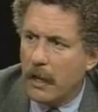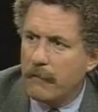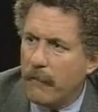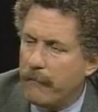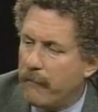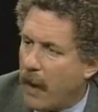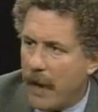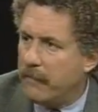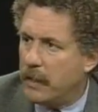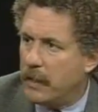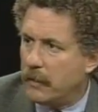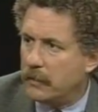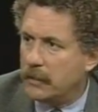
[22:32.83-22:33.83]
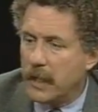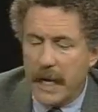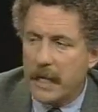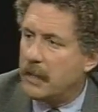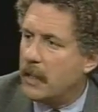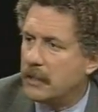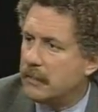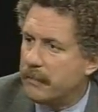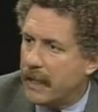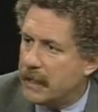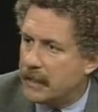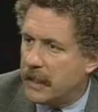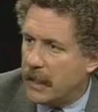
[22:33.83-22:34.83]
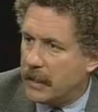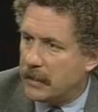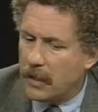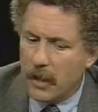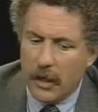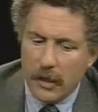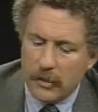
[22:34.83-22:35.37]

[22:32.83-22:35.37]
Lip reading: for 5 years. It doesn't make sense.